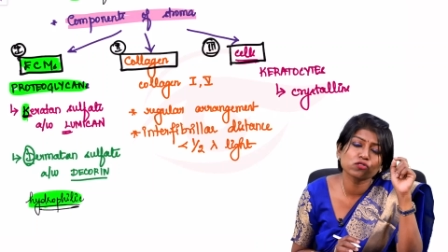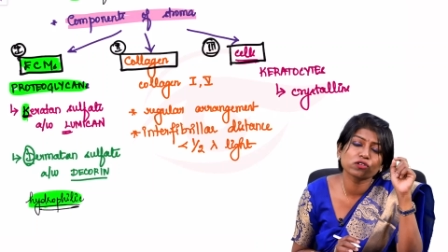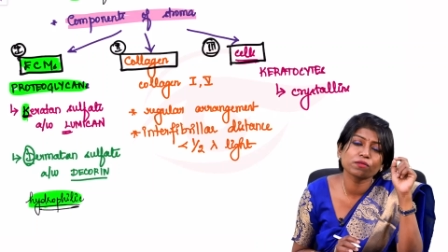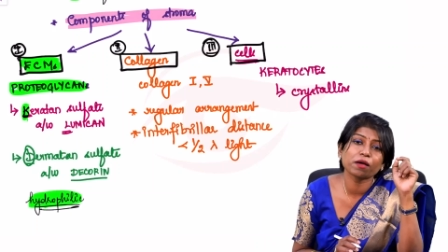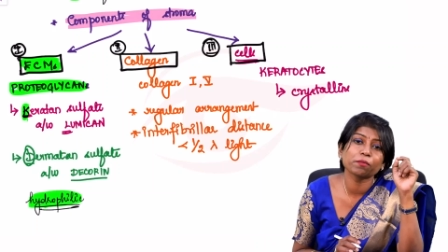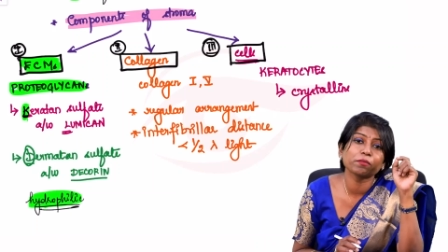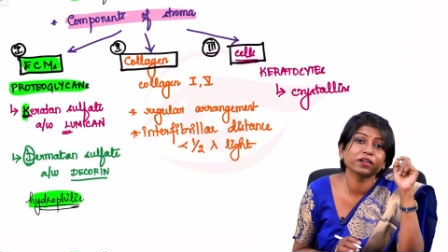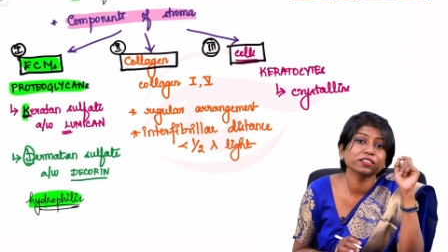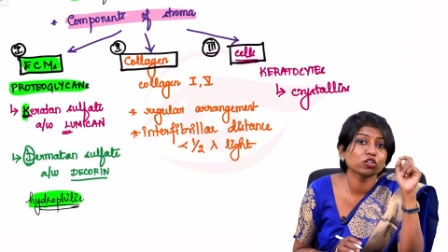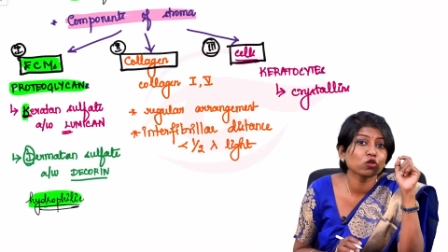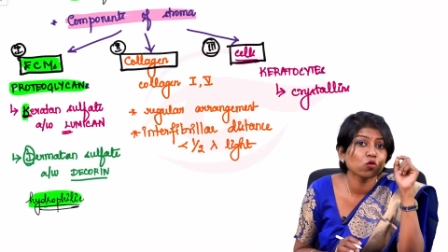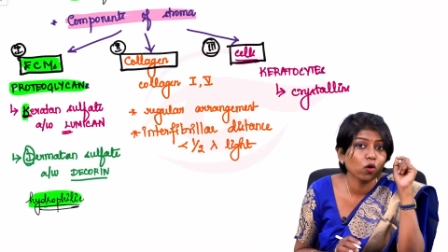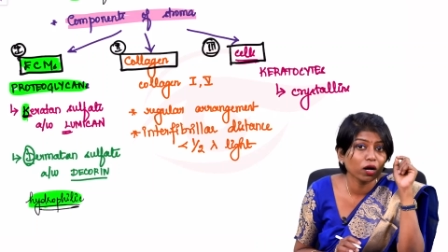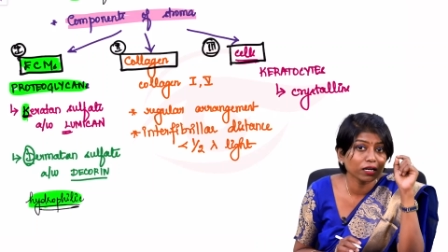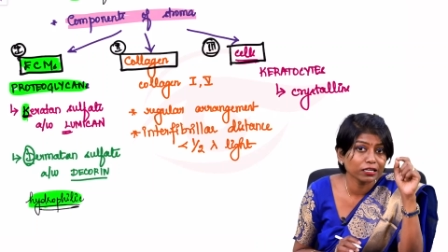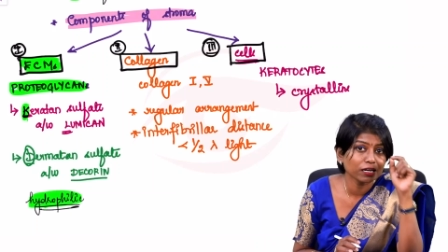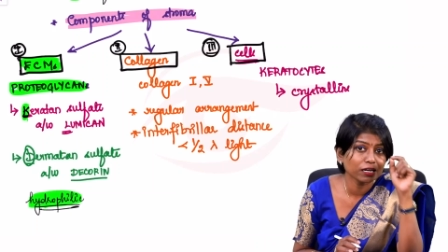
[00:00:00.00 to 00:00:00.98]
So remember the
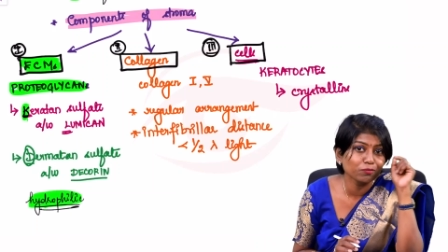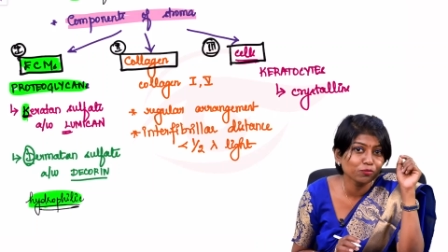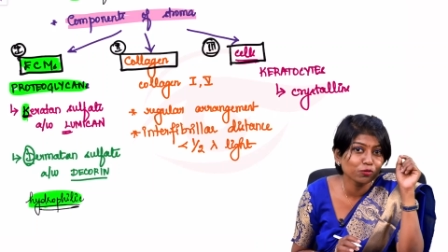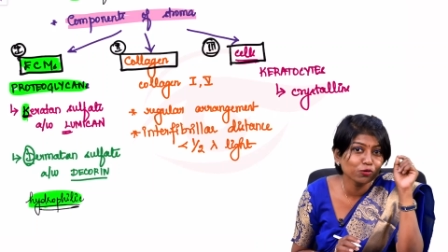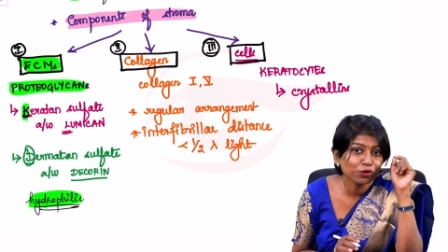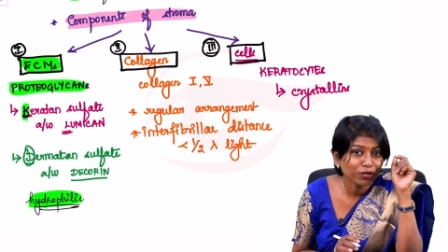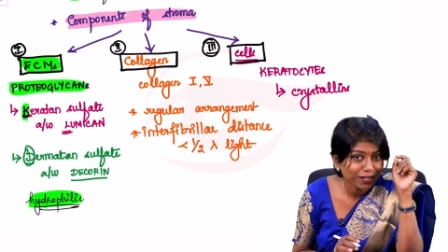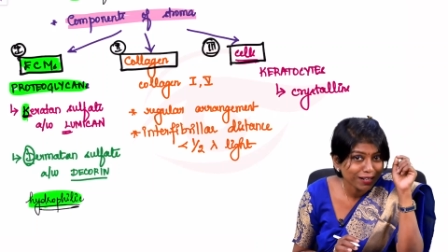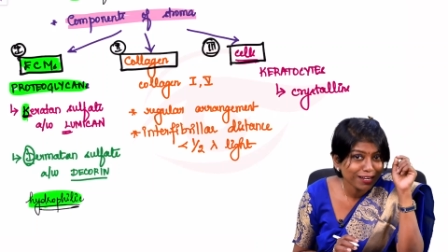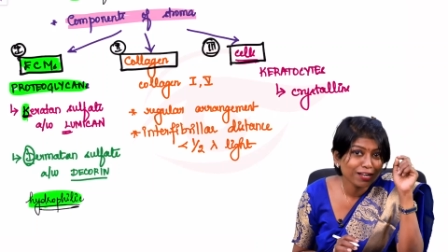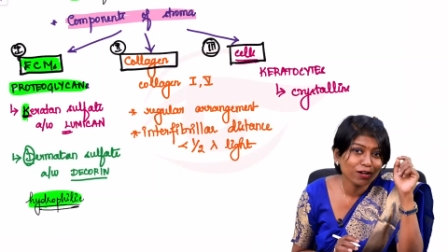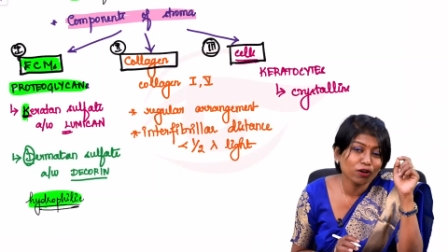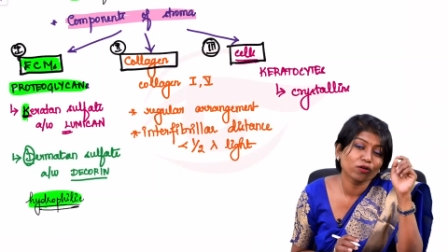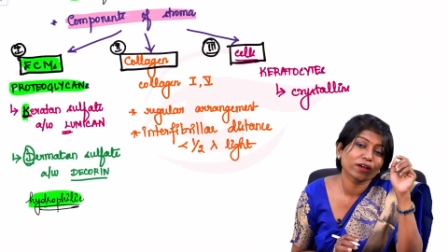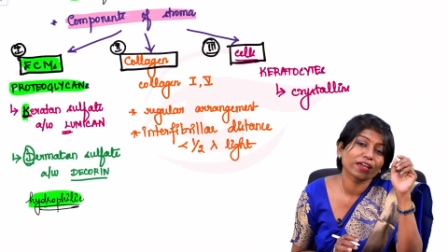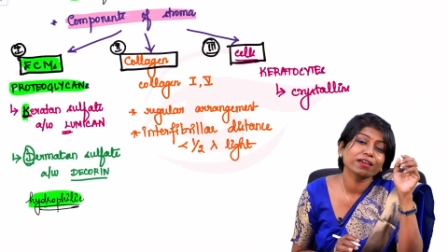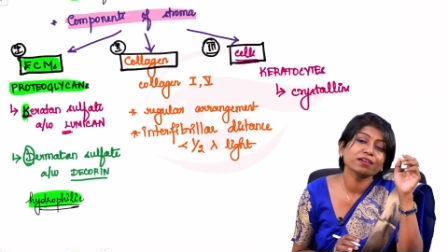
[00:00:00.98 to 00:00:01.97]
Kuala Lumpur,
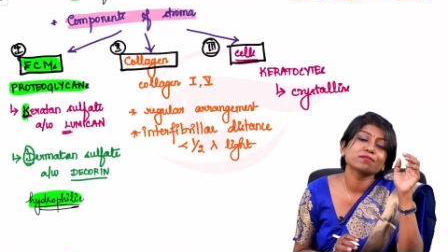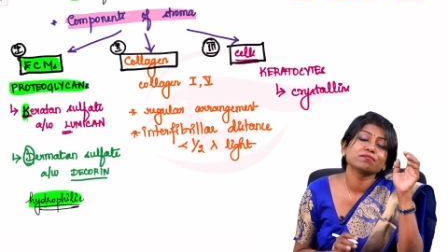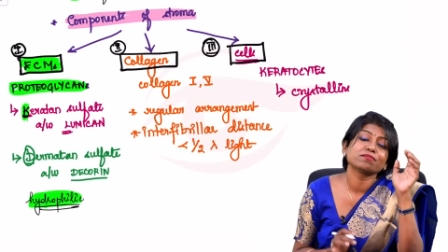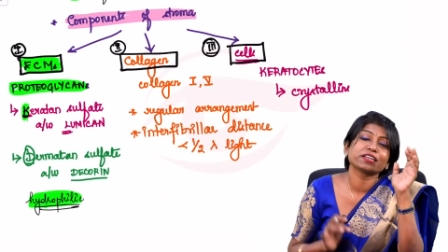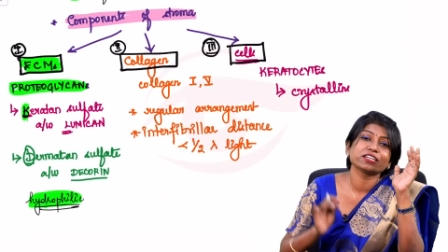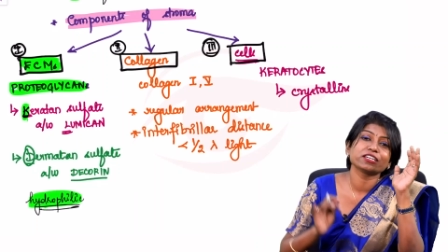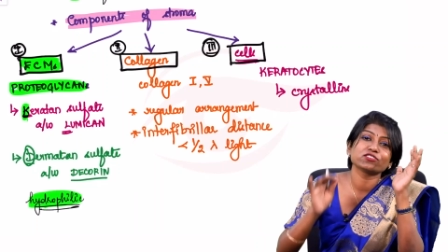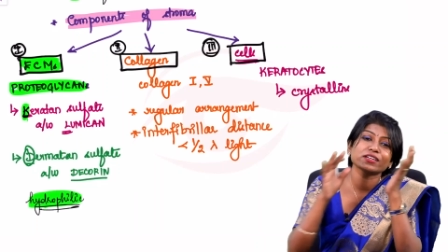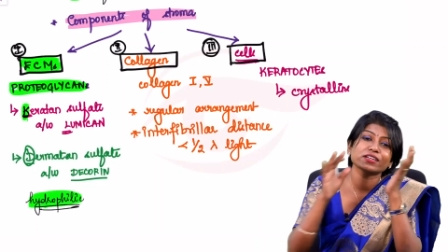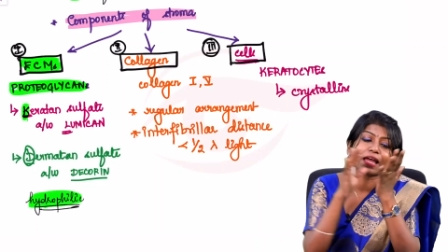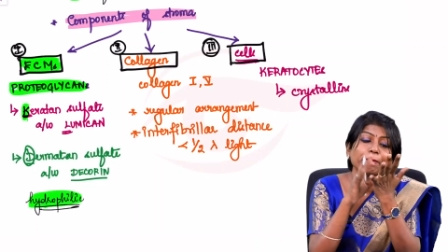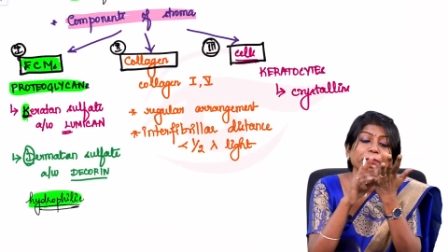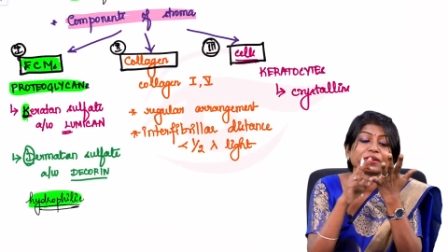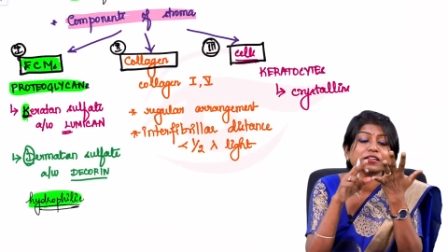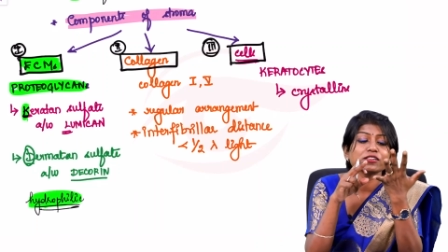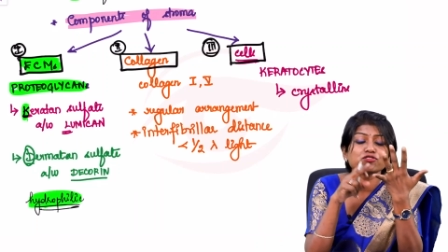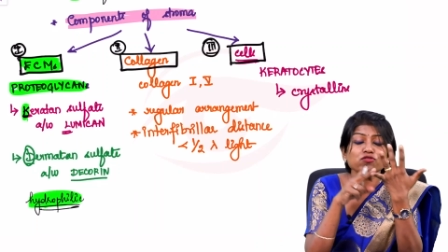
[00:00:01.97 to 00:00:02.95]
okay, Malaysian
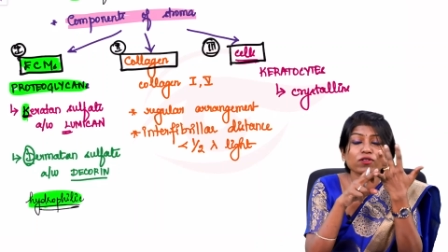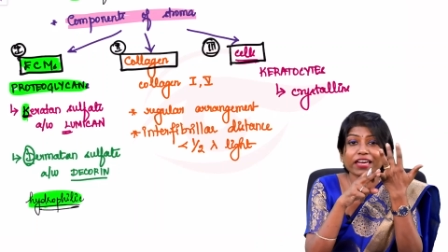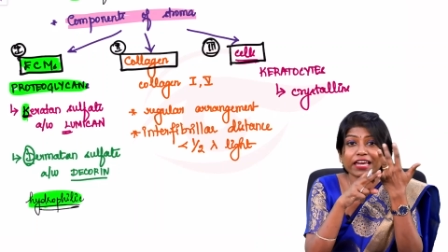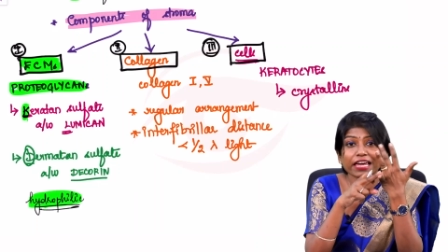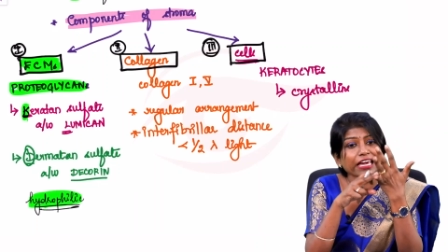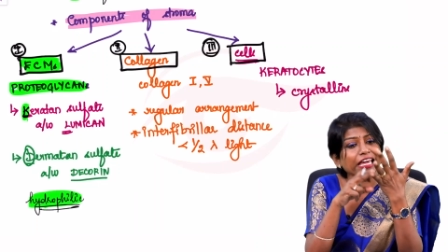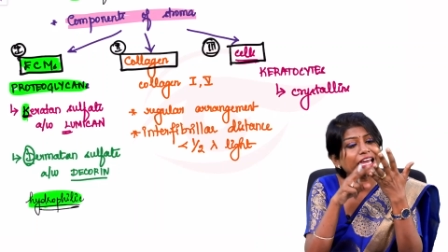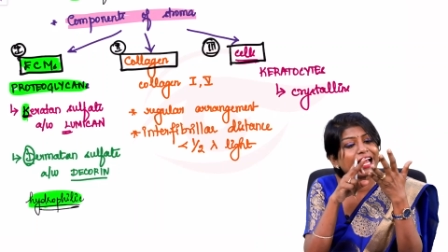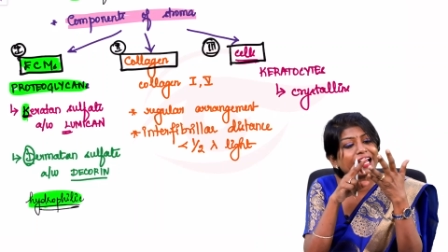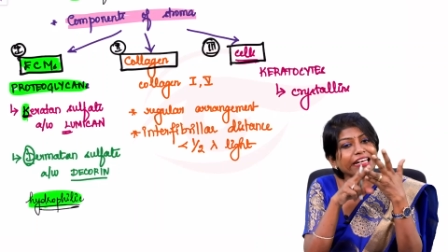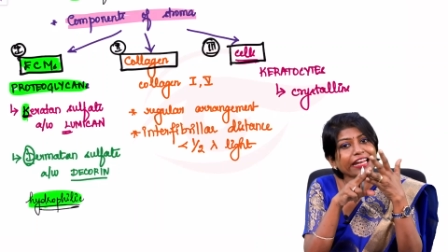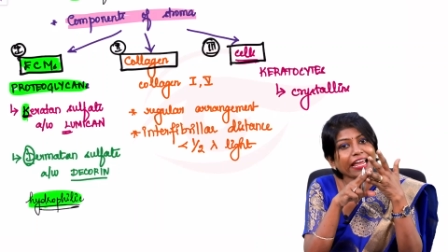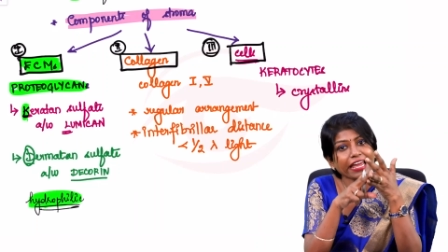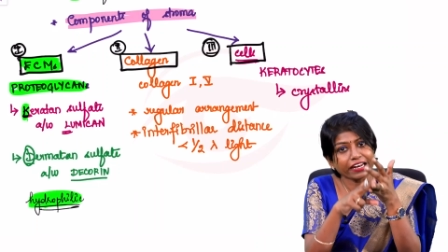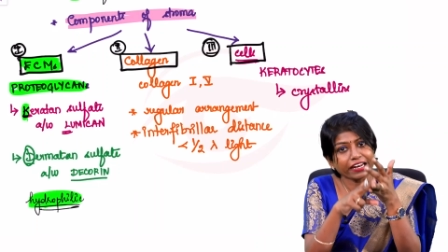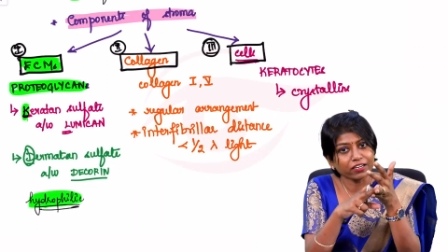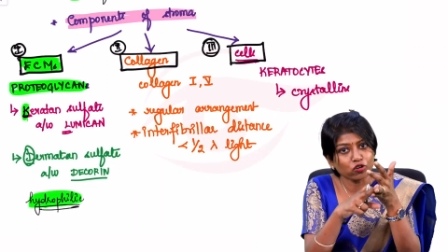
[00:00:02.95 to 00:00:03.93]
capital. So K
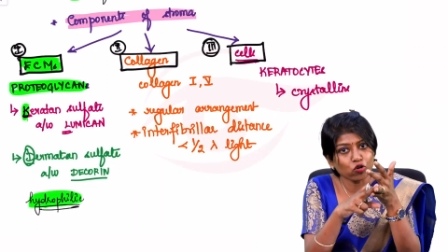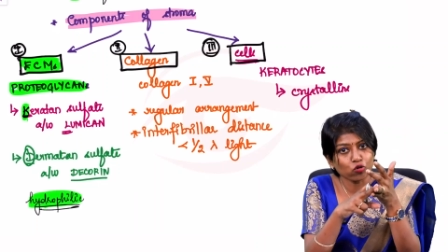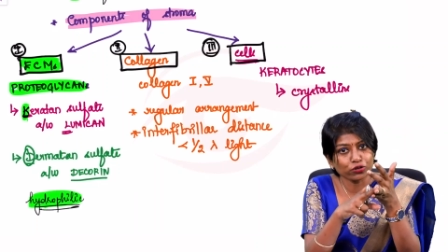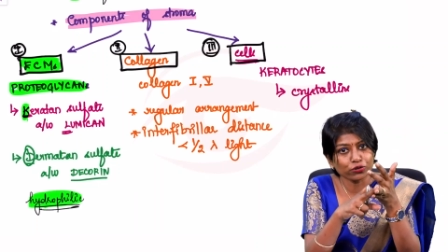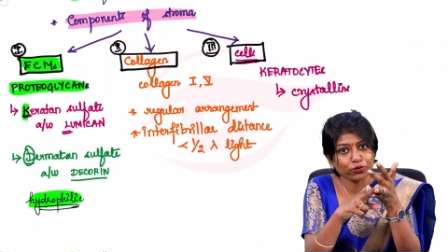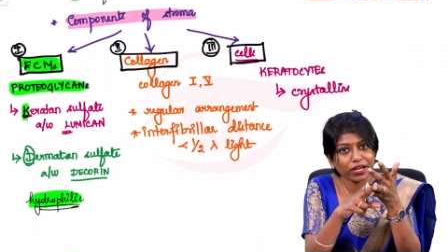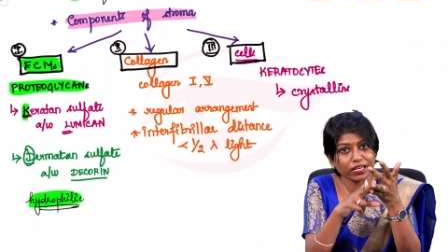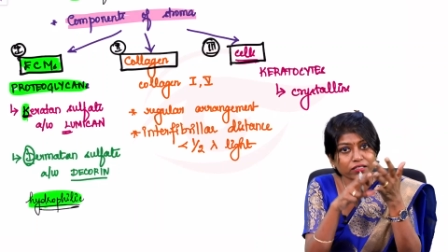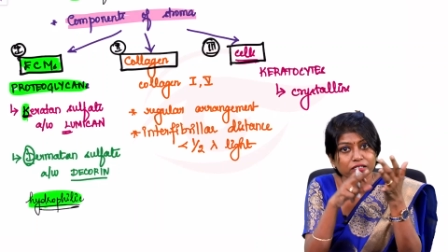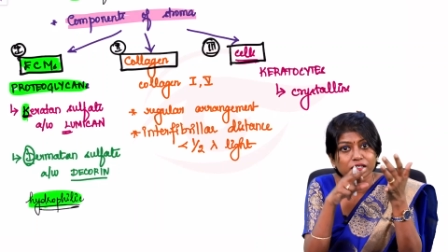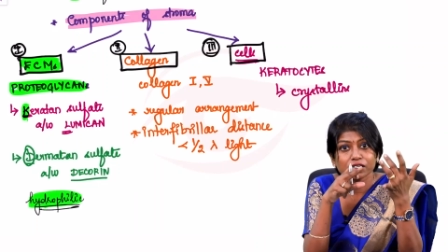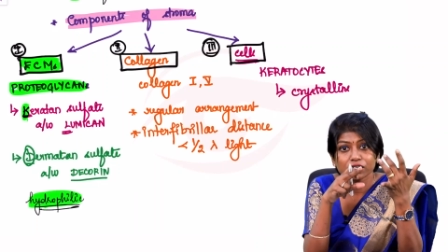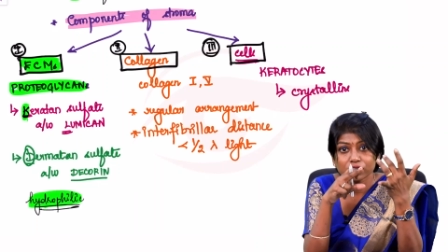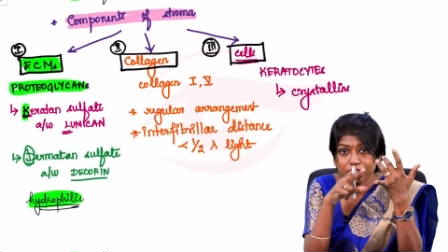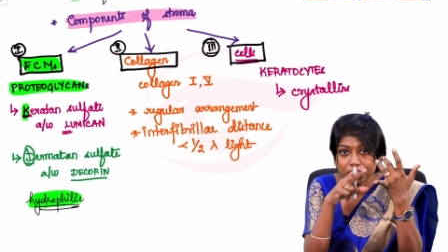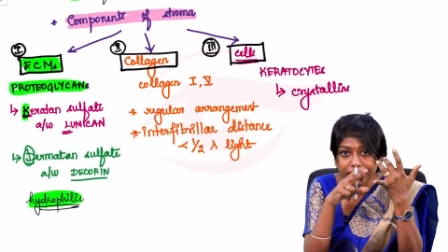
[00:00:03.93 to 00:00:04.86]
and L go together.